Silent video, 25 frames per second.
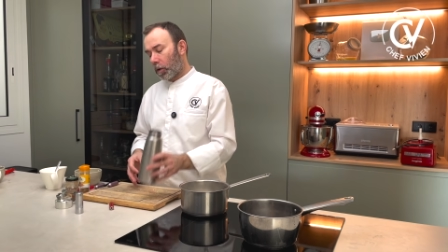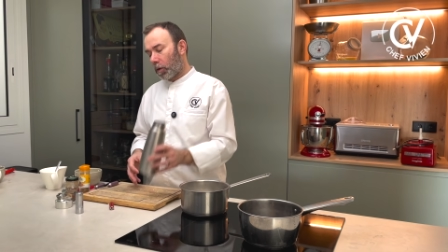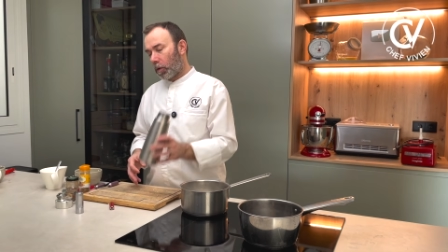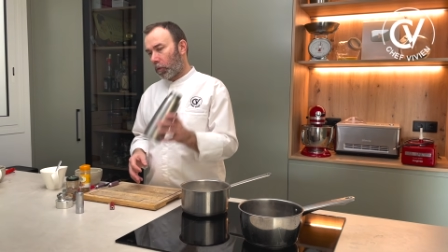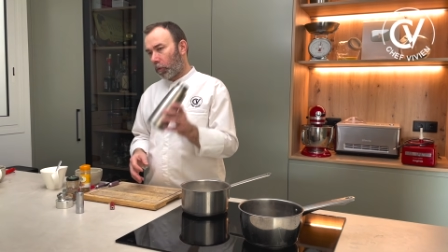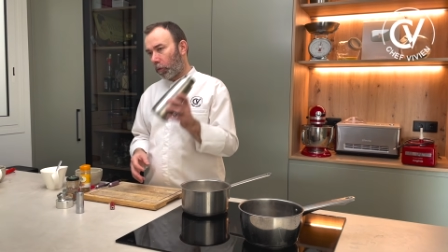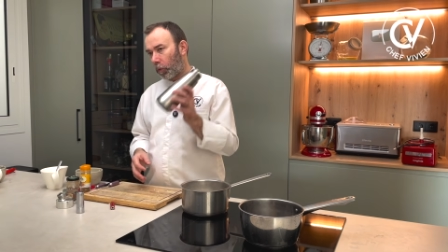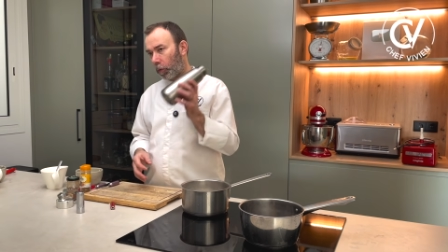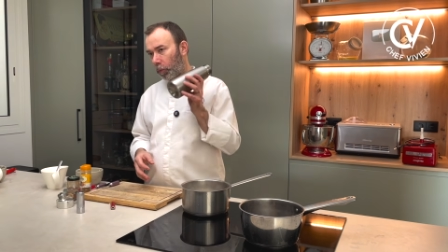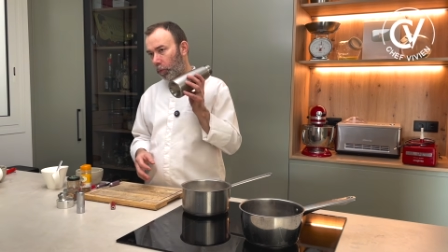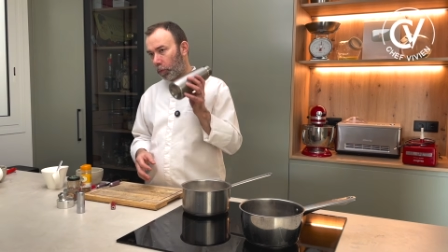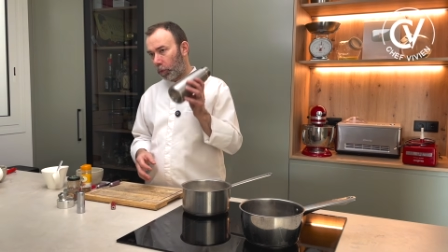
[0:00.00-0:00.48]

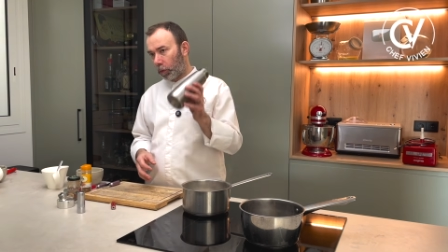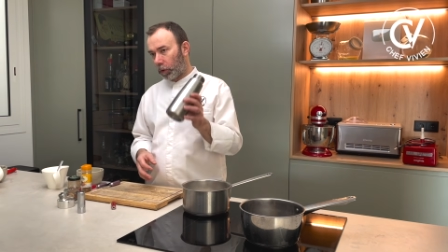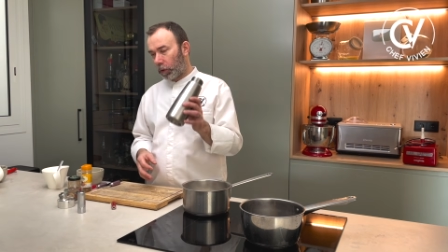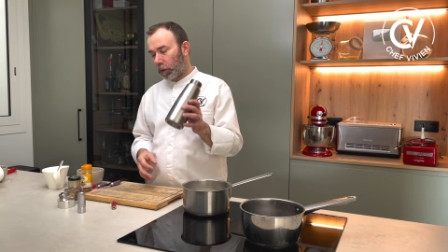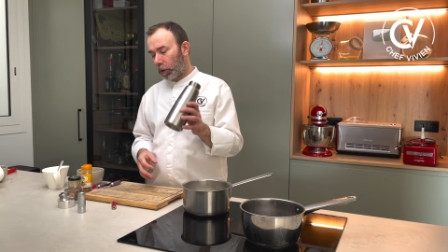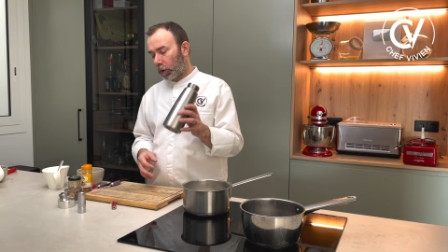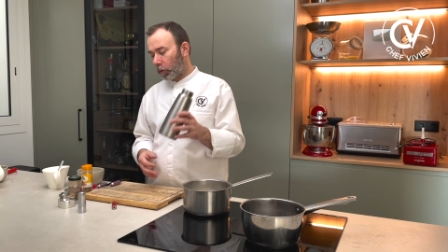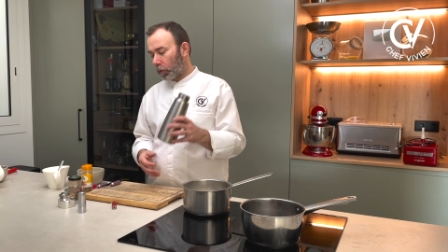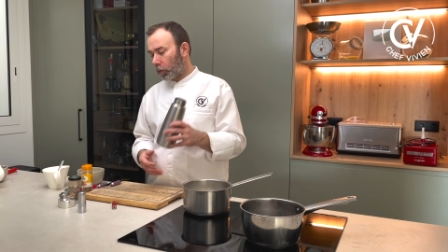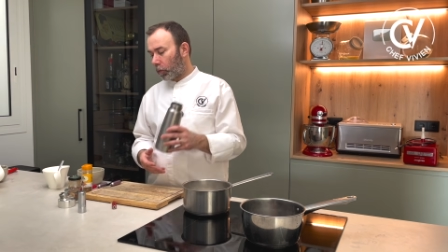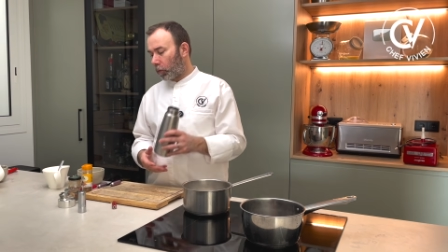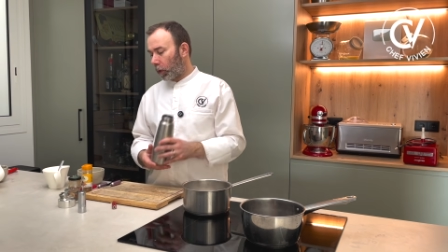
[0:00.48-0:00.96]
We put
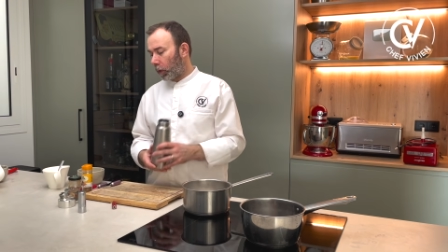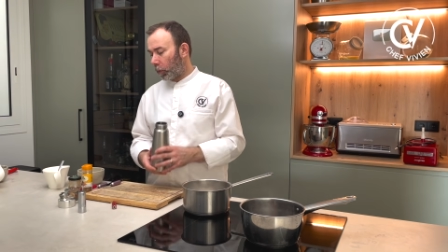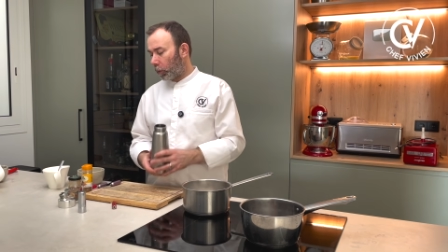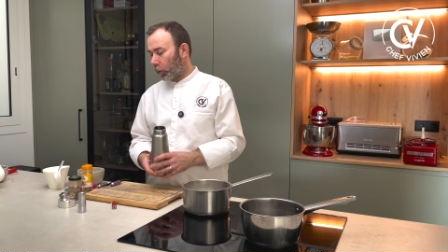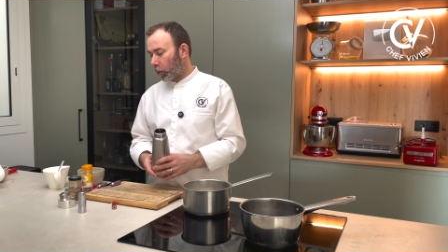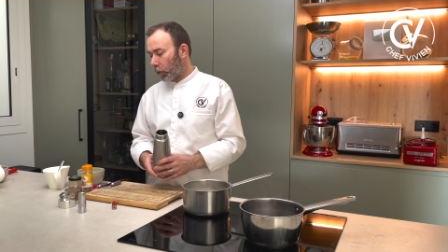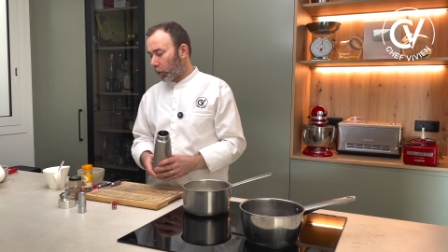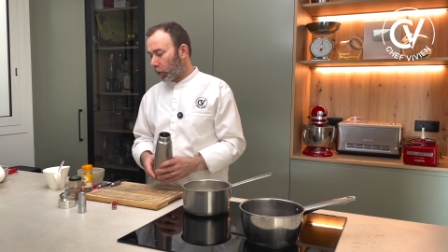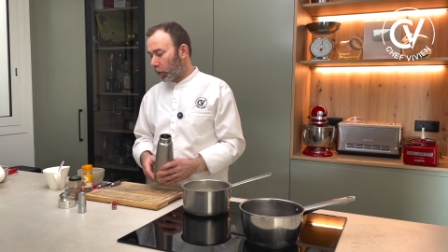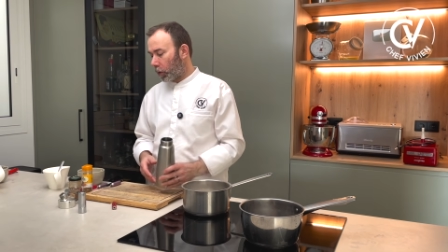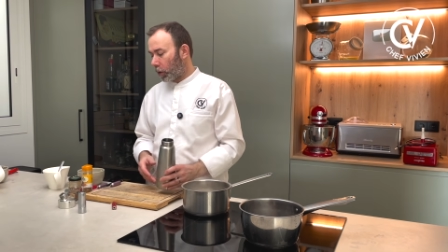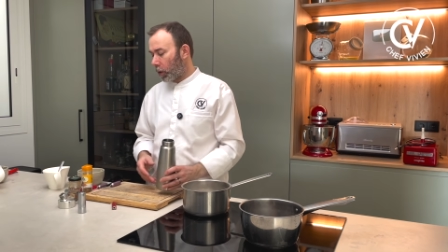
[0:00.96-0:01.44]
in the
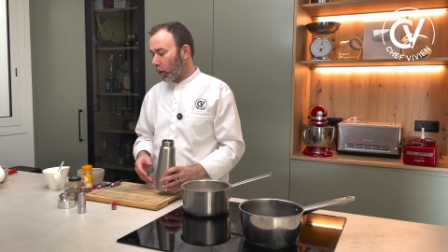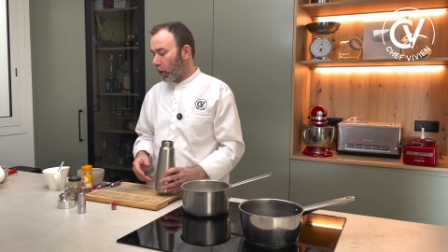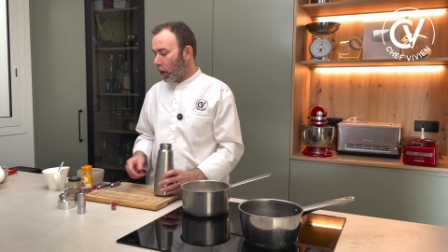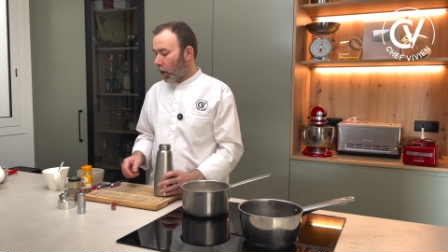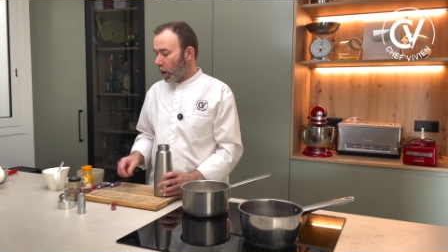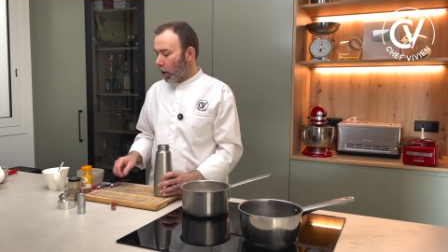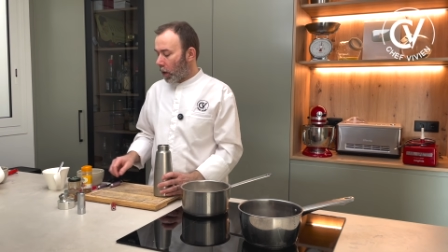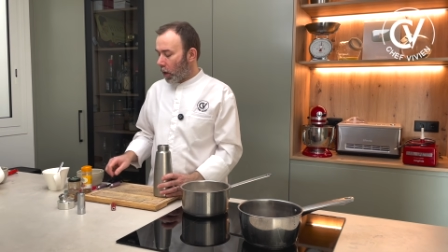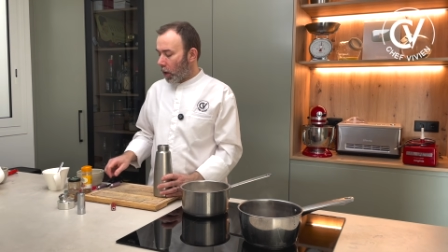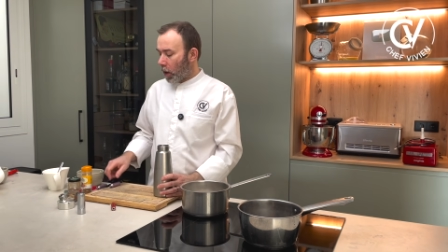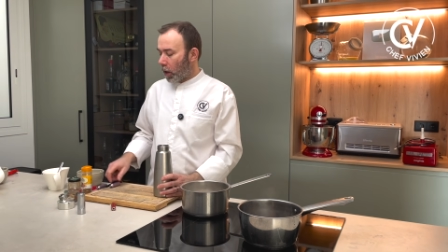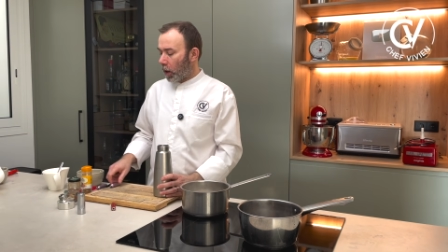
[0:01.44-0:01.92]
whipper,
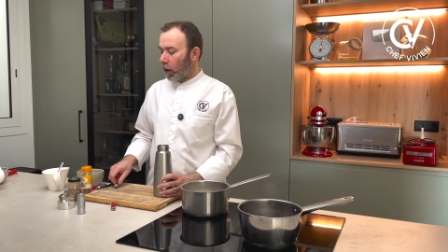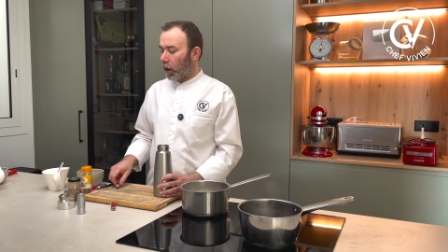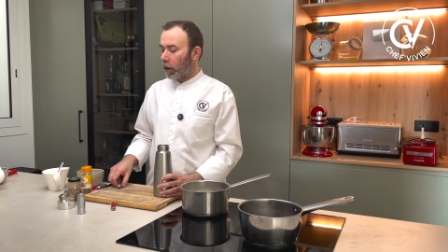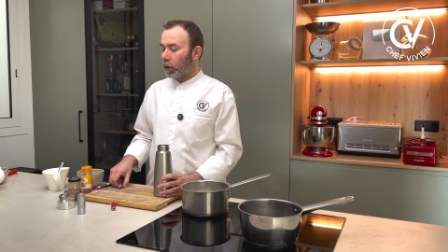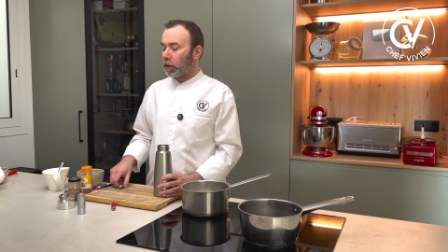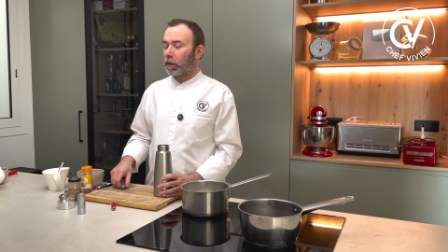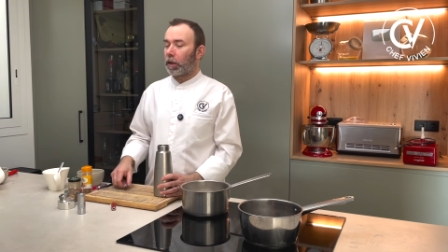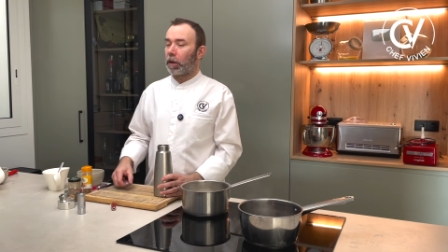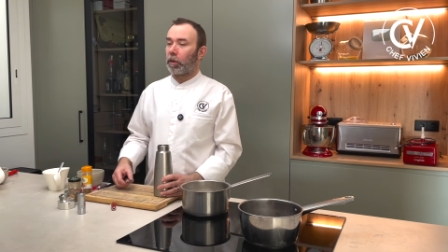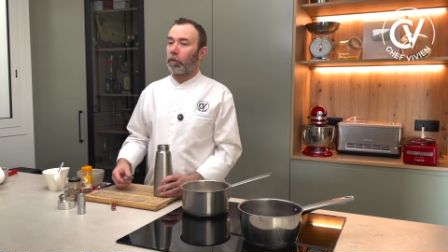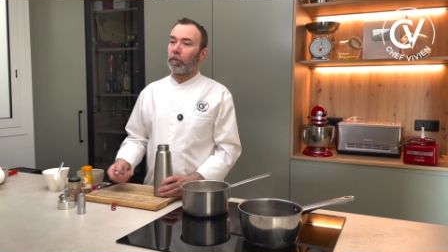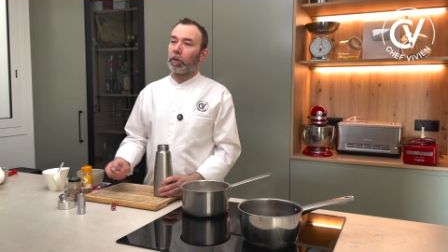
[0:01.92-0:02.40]
and
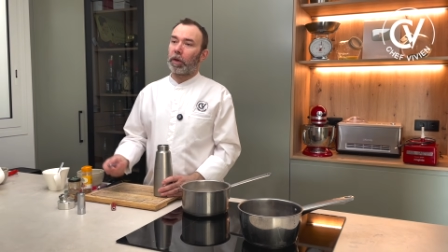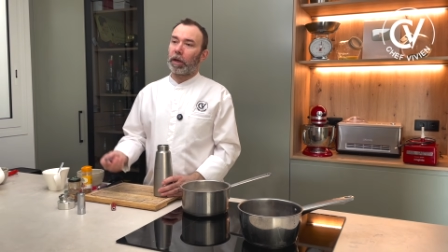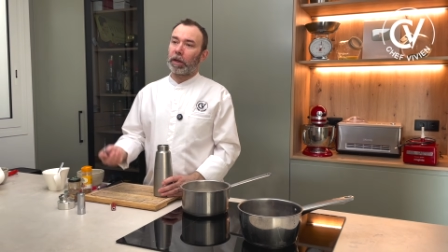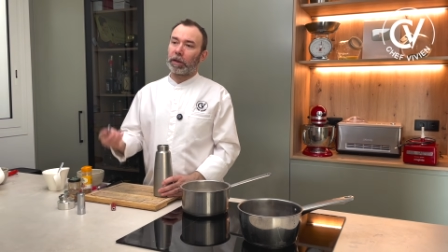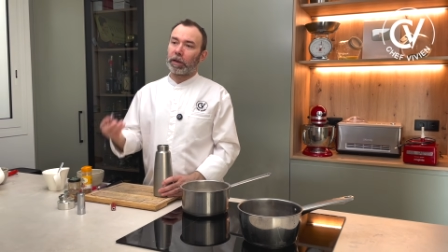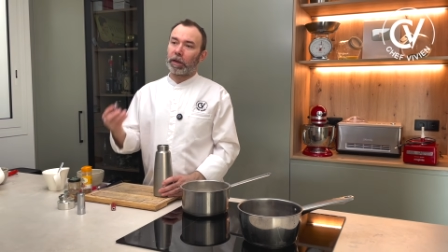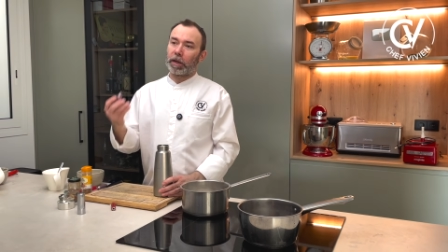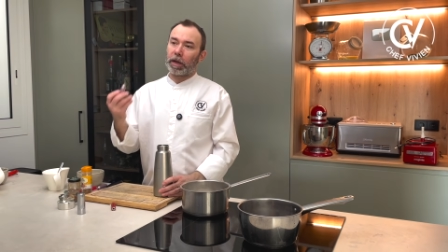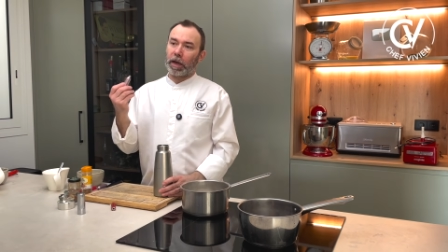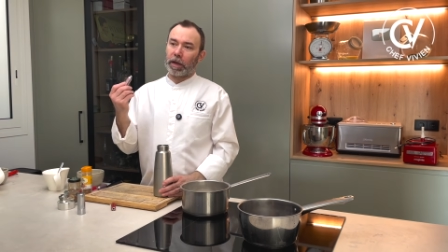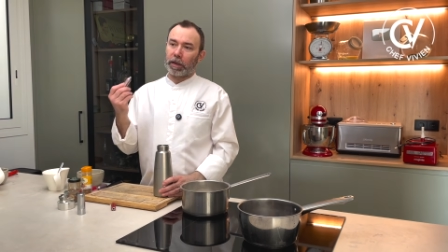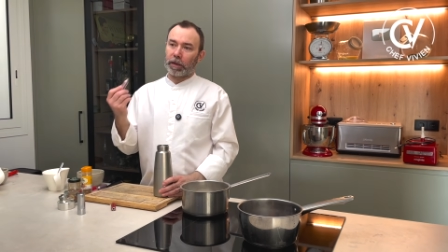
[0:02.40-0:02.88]
then we
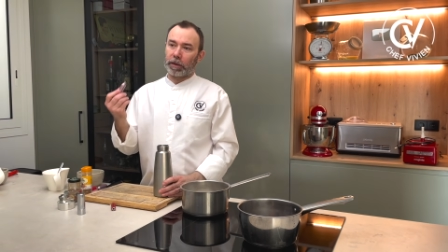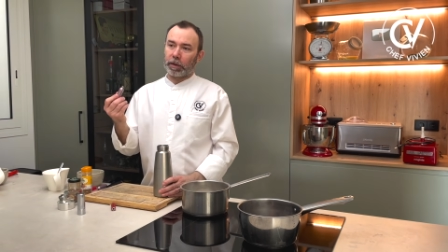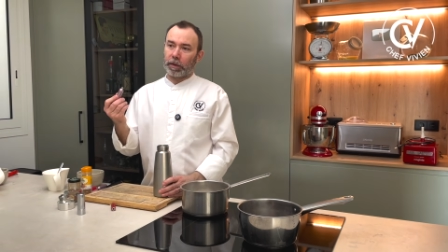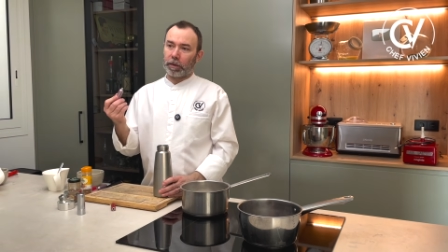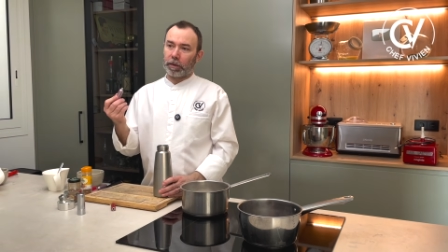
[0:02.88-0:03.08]
add gas.